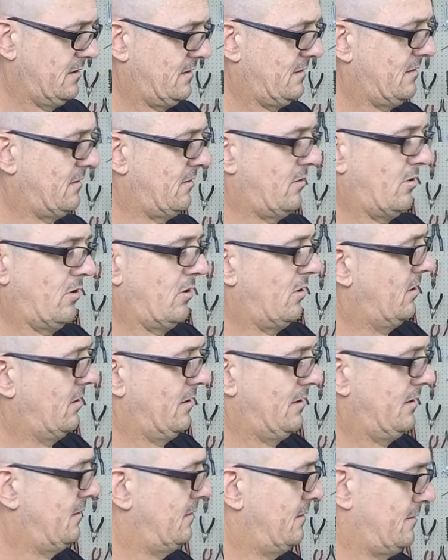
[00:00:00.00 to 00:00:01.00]
Oh,
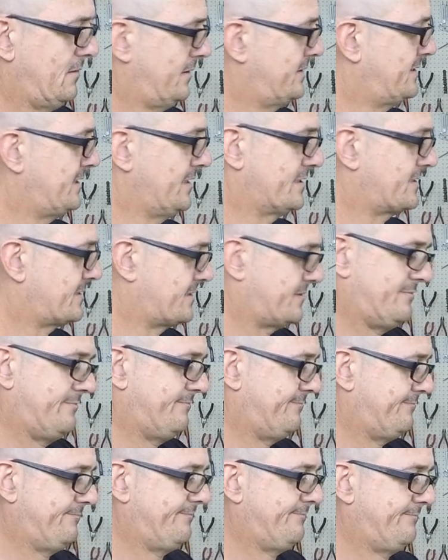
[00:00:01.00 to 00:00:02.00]
I just
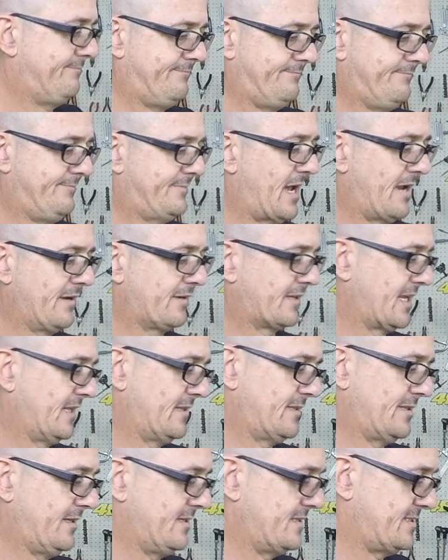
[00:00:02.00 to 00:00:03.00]
don't
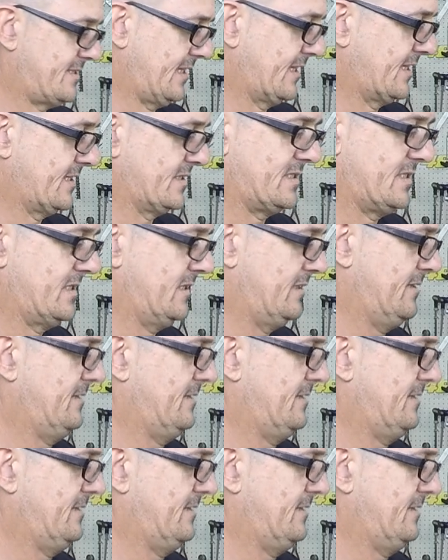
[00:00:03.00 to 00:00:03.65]
get these things.